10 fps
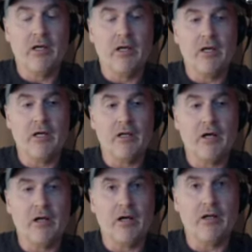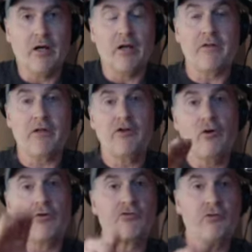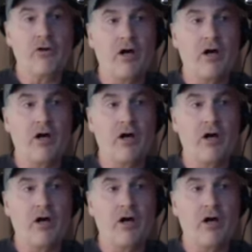I think you always knew that